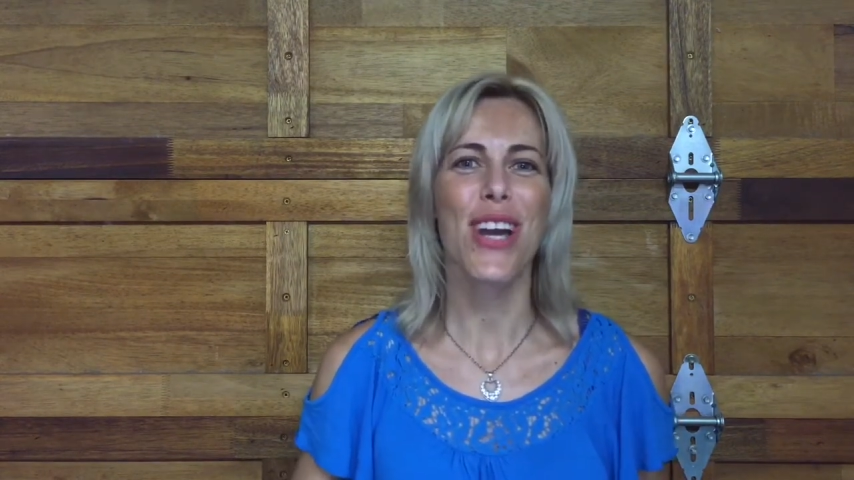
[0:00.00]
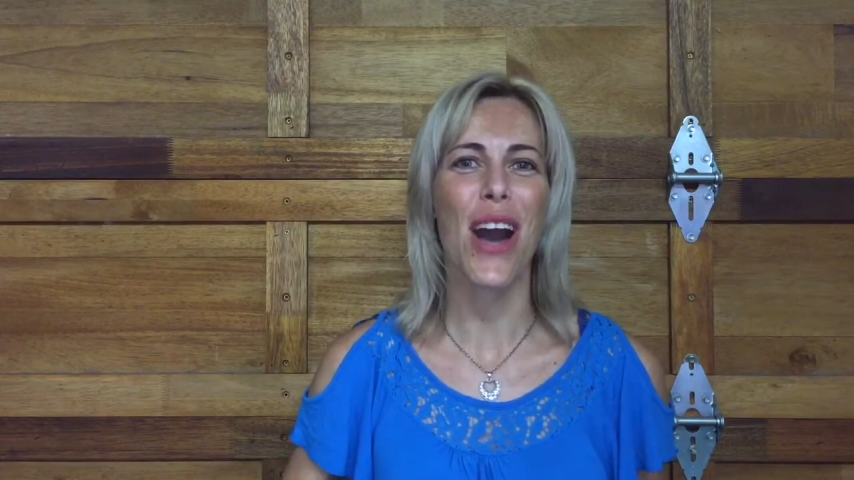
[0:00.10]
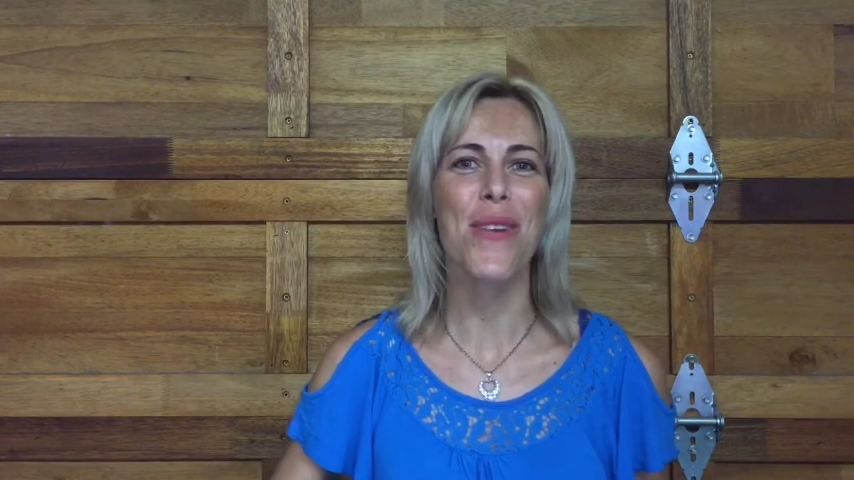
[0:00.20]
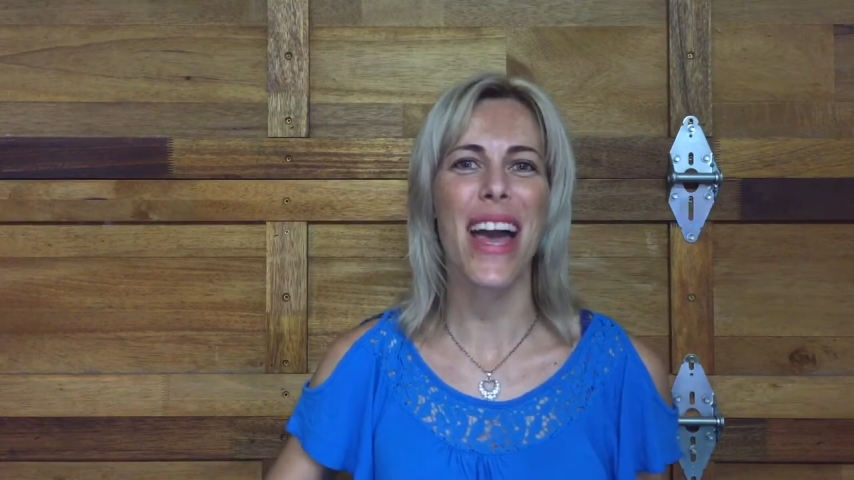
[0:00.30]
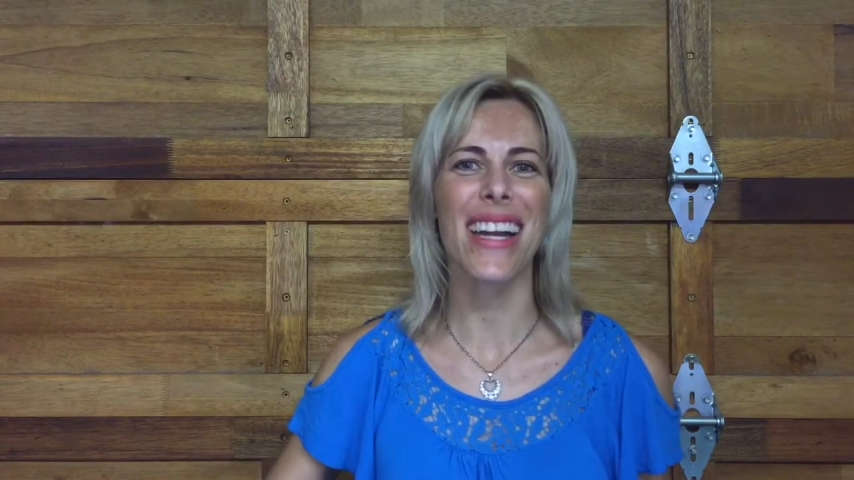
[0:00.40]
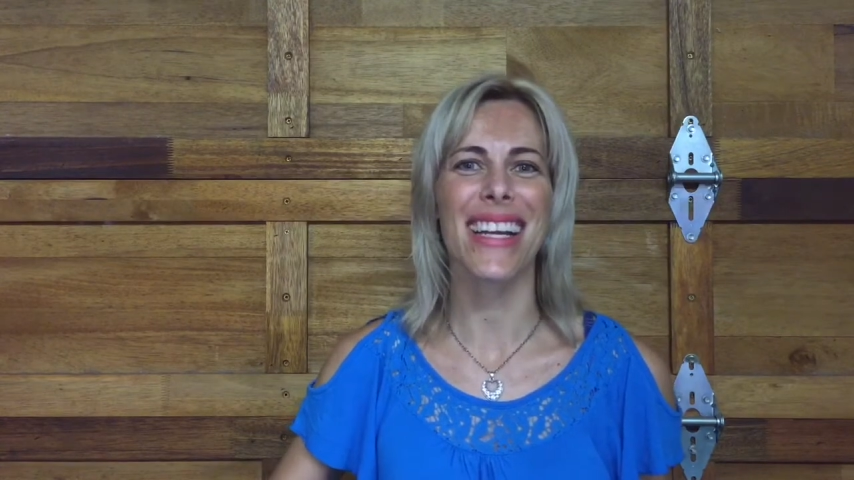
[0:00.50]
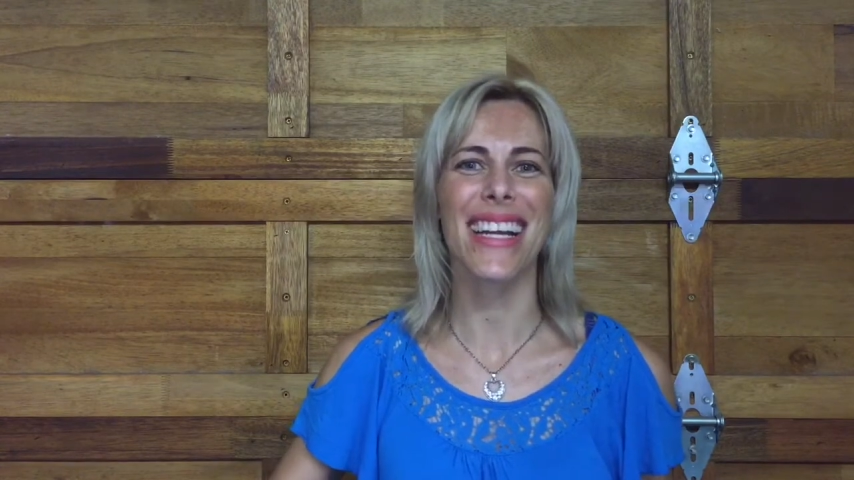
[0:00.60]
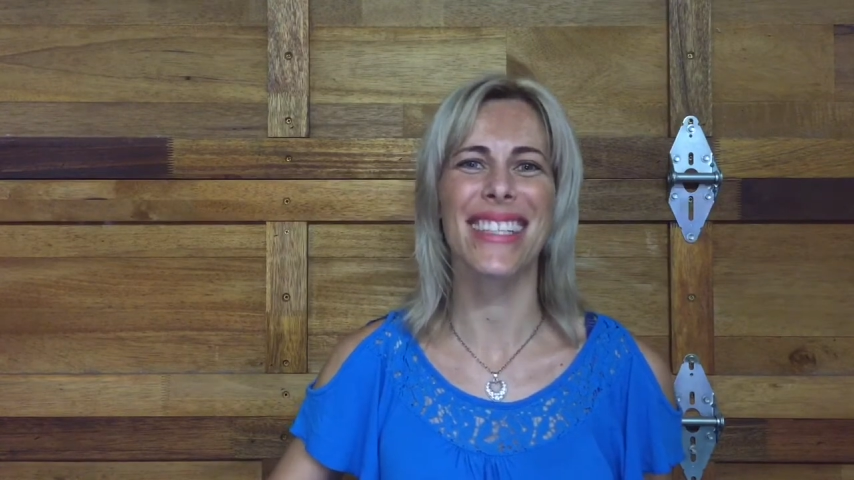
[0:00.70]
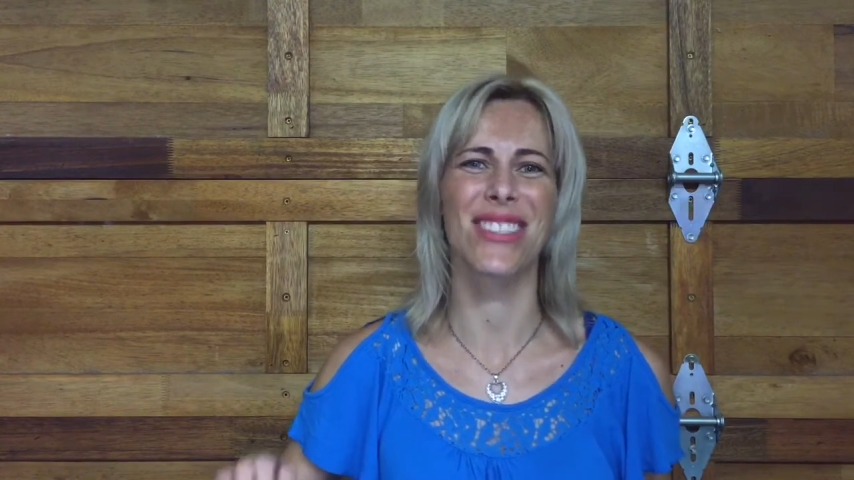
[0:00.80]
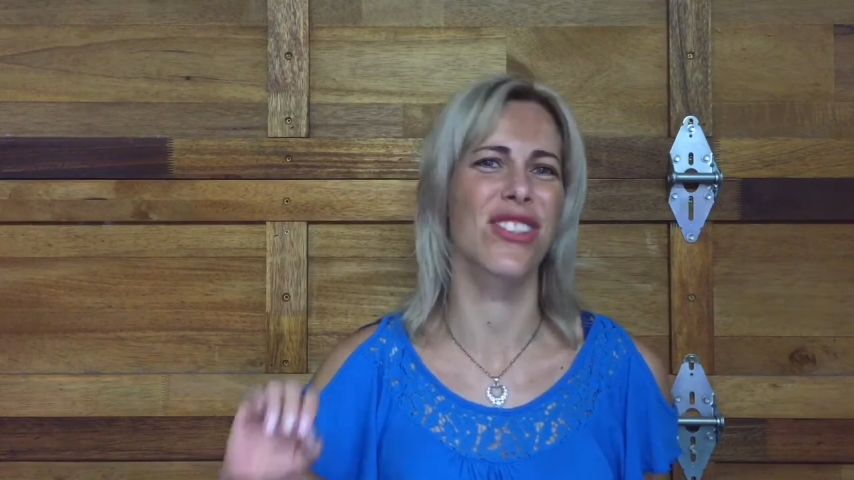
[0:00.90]
go and
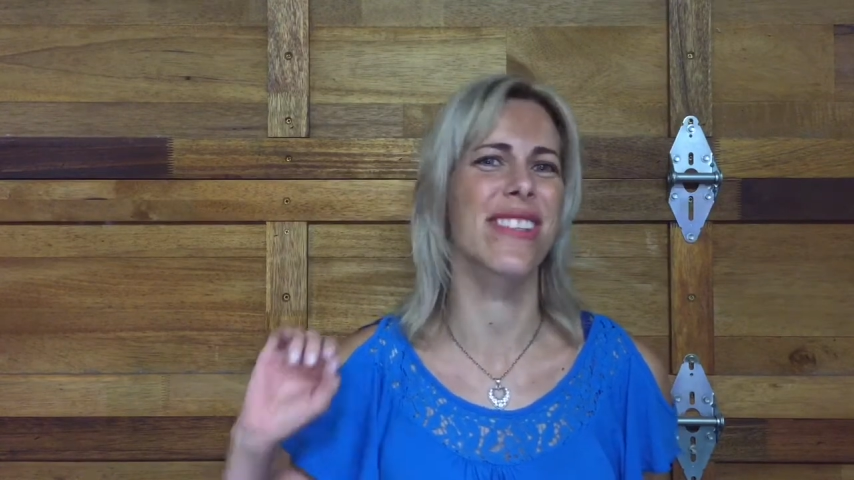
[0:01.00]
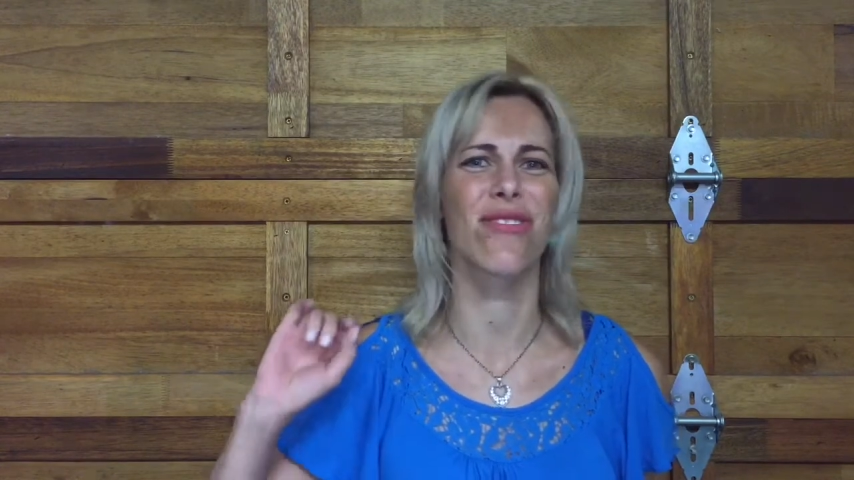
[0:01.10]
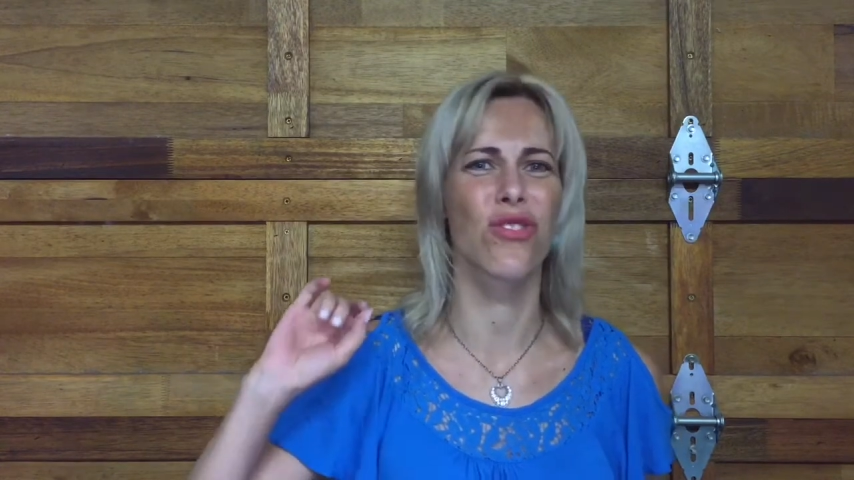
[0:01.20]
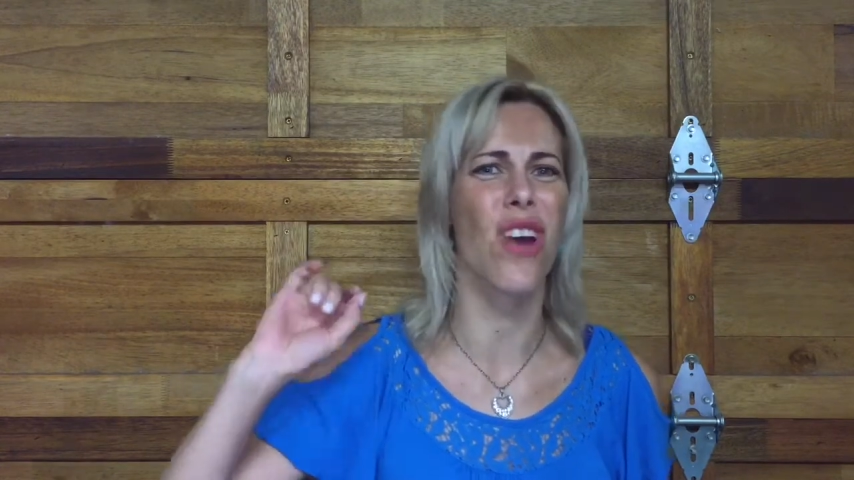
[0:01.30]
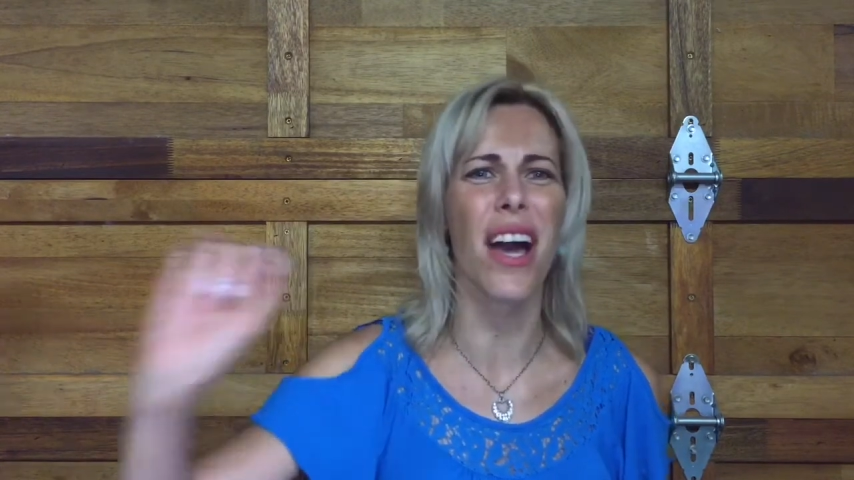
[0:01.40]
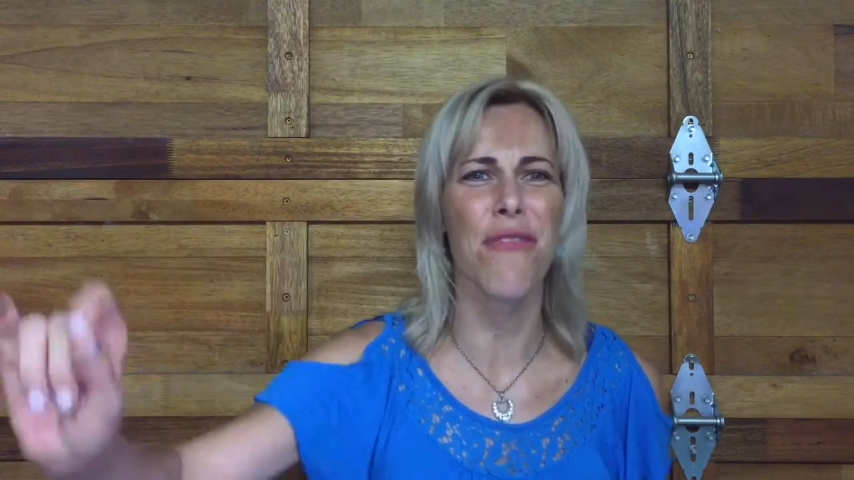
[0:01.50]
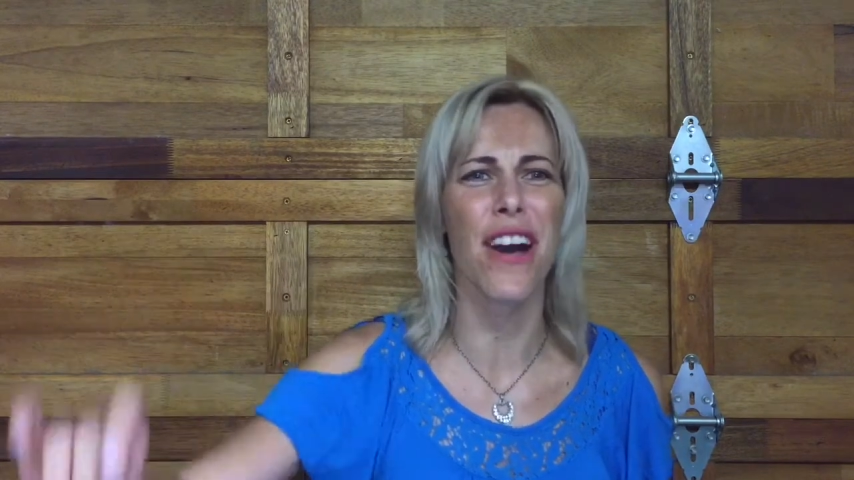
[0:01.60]
drive